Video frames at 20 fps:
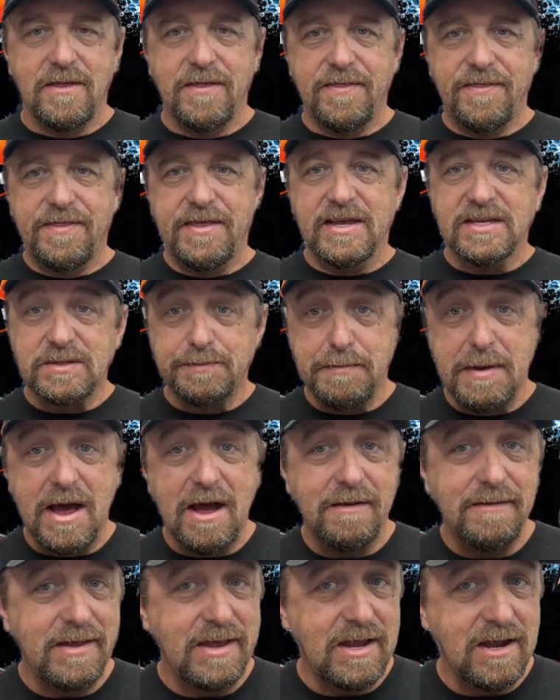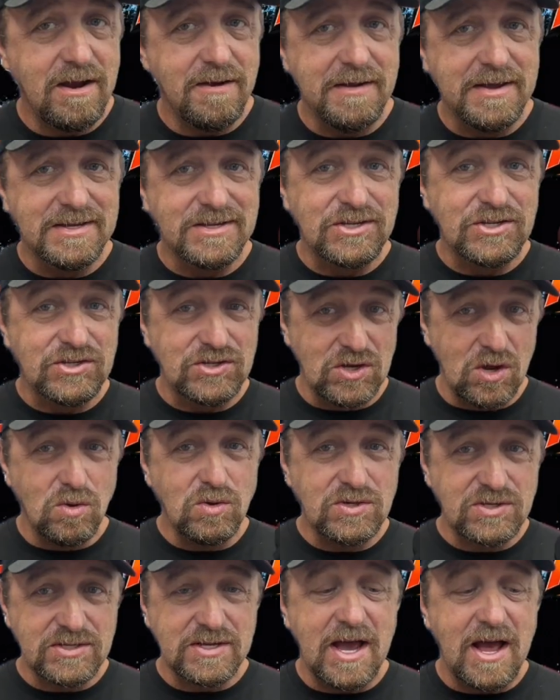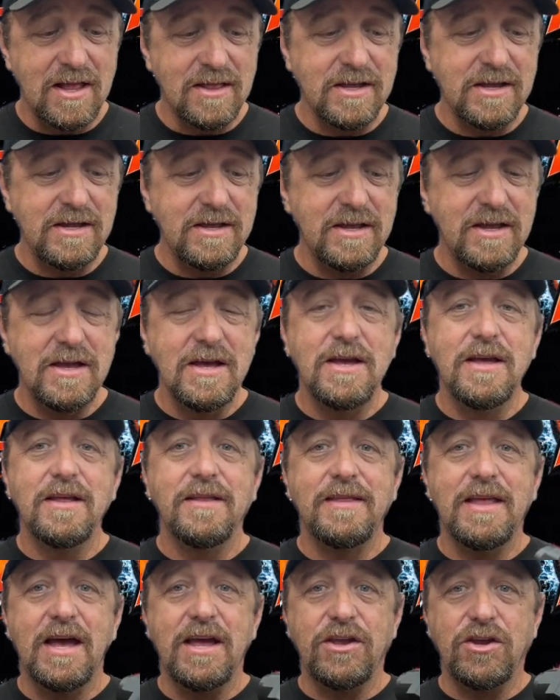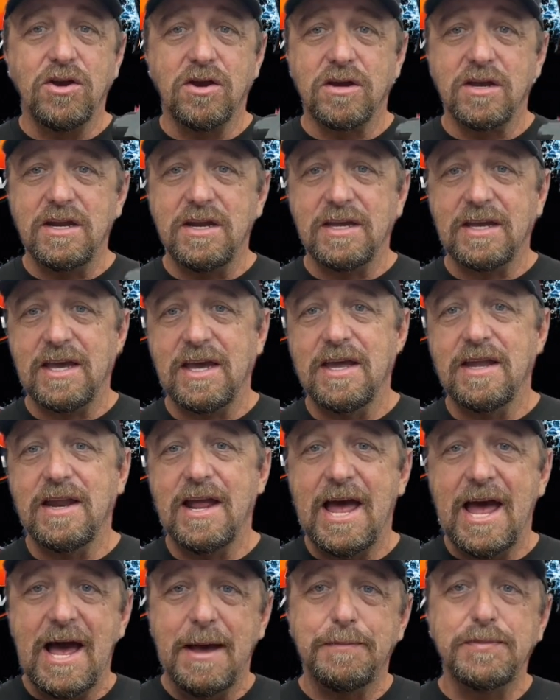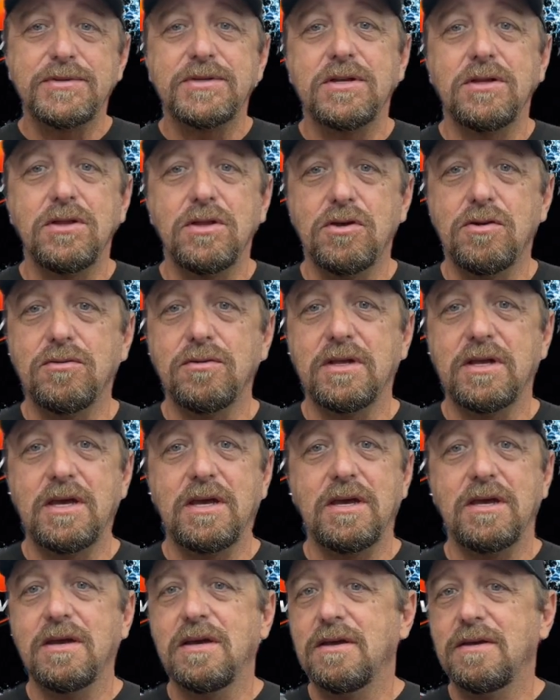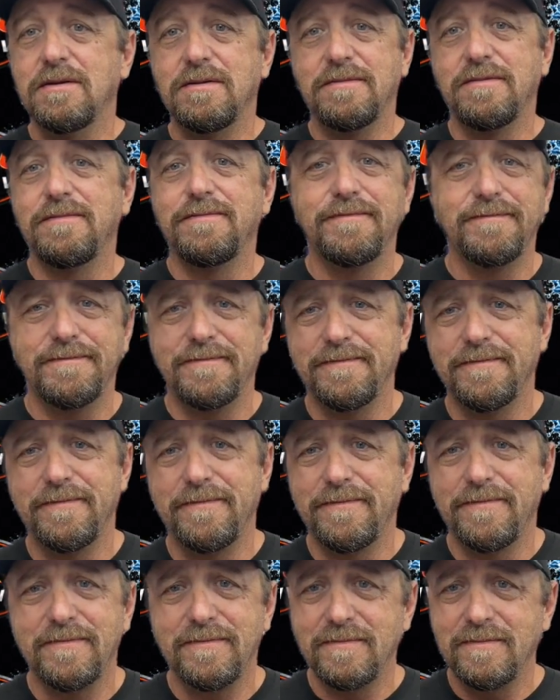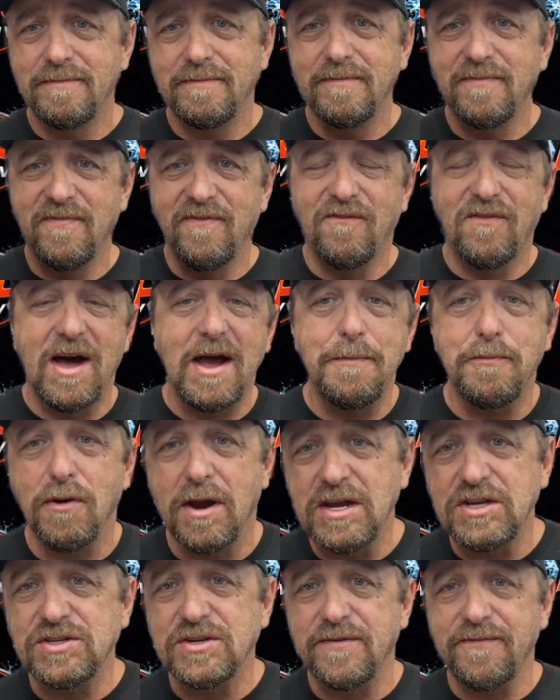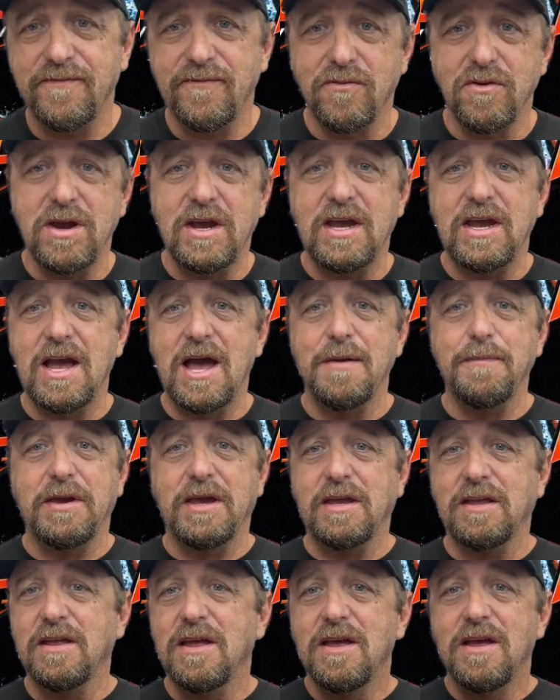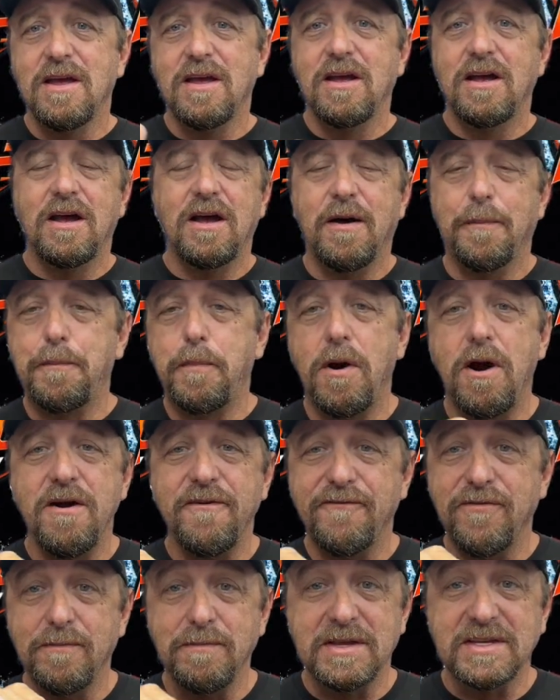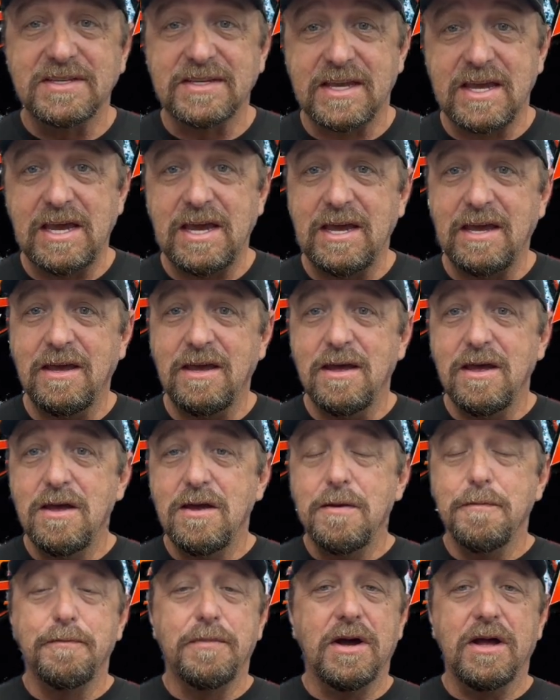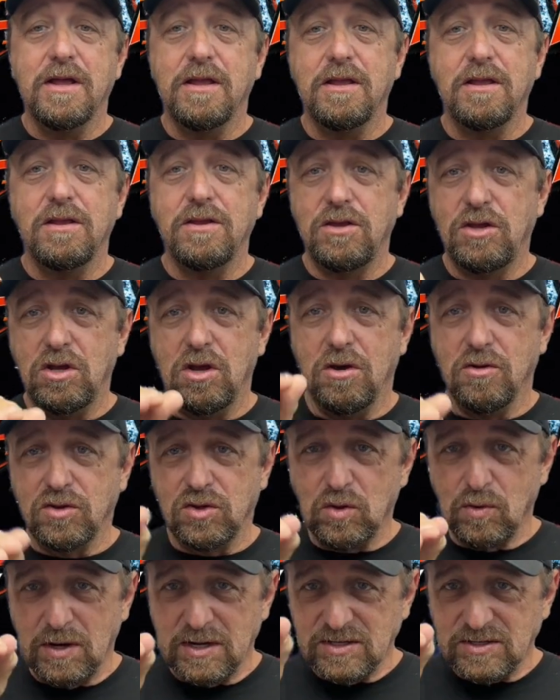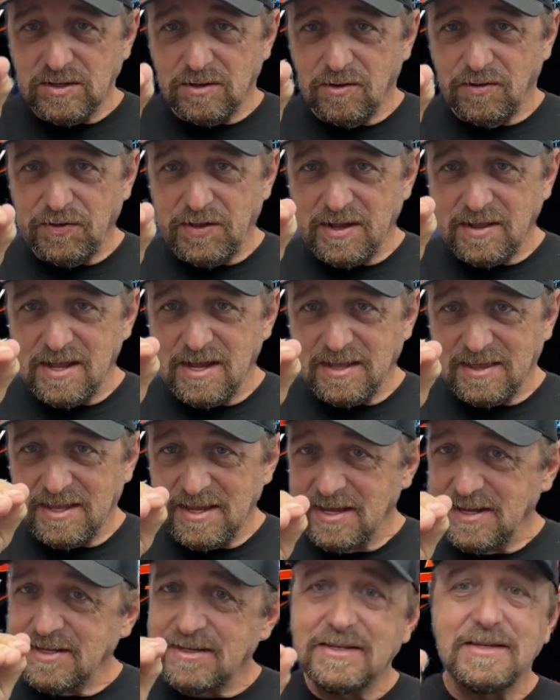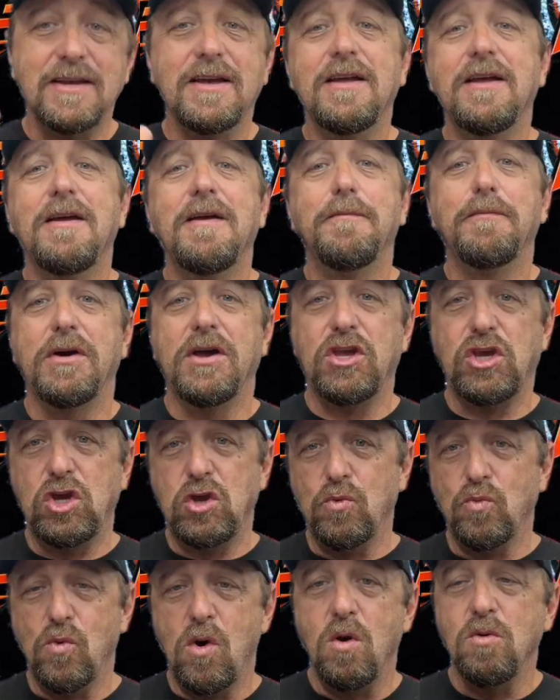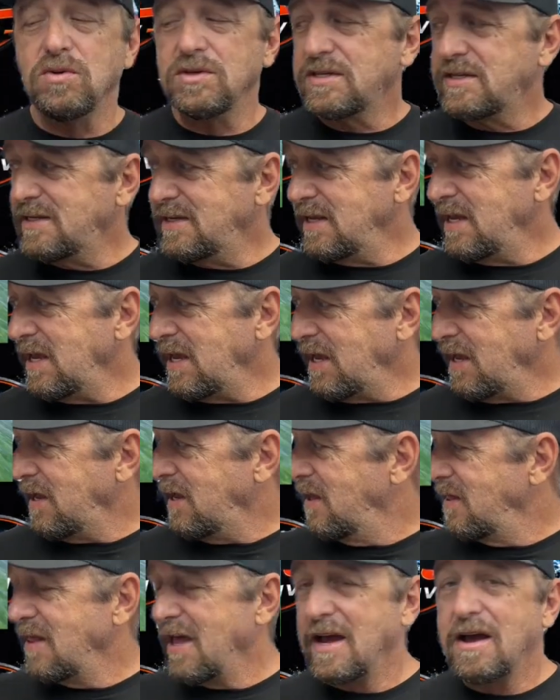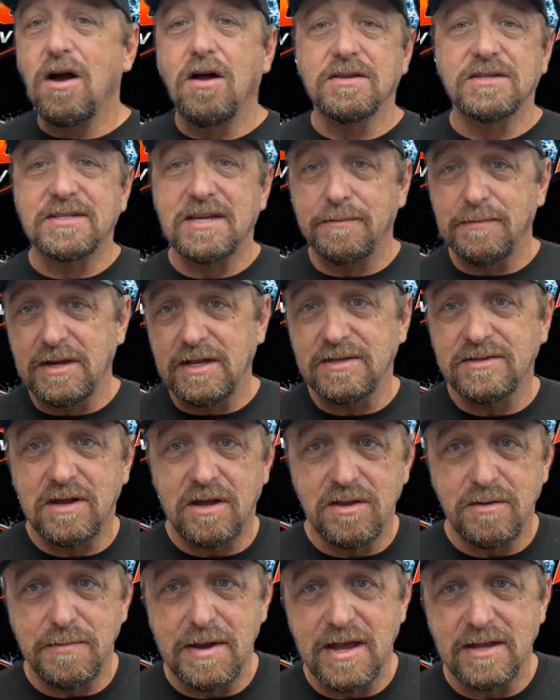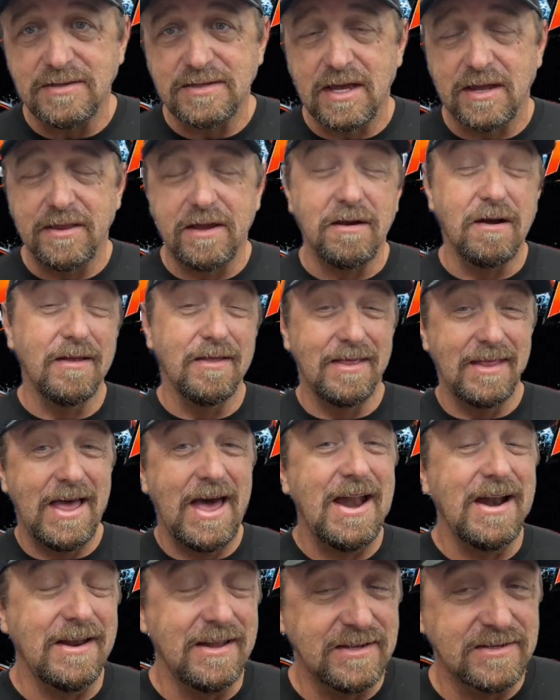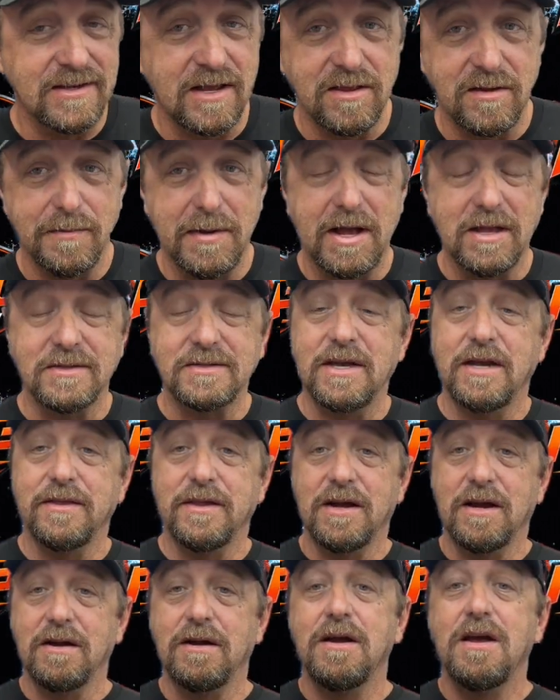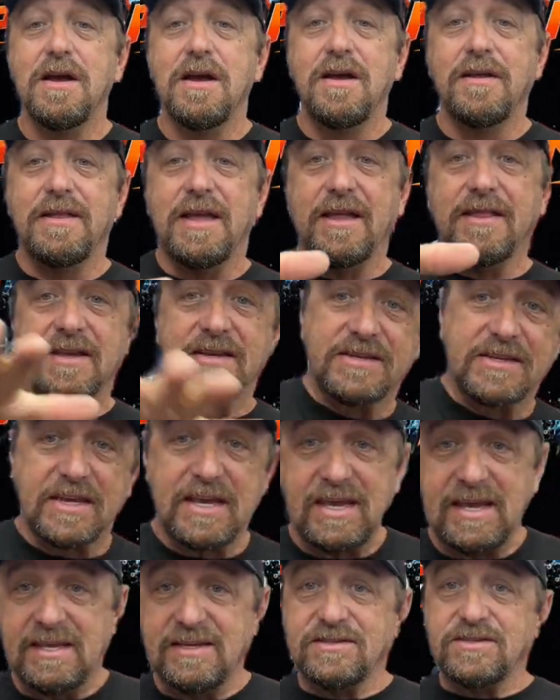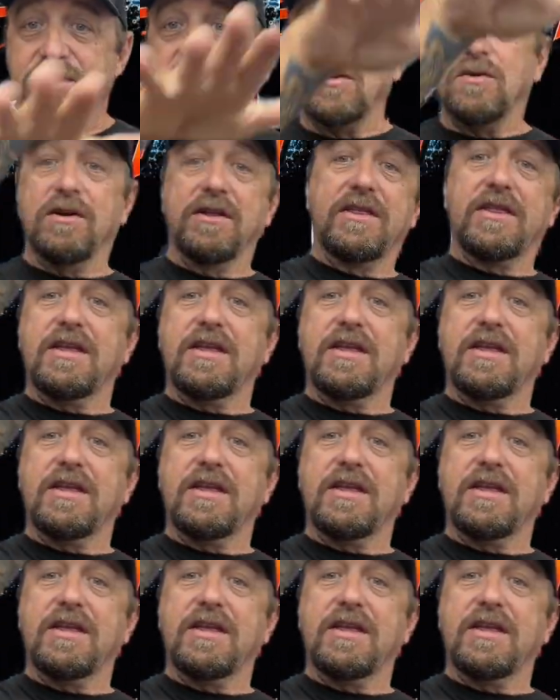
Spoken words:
This mount here is so solid that you're going to get absolutely vibration free. I mean, apart from the ski, but you know, doing this little thing like this, but you won't see, like on some of these other mounts out there, a lot of these other mounts out there, that the ski's doing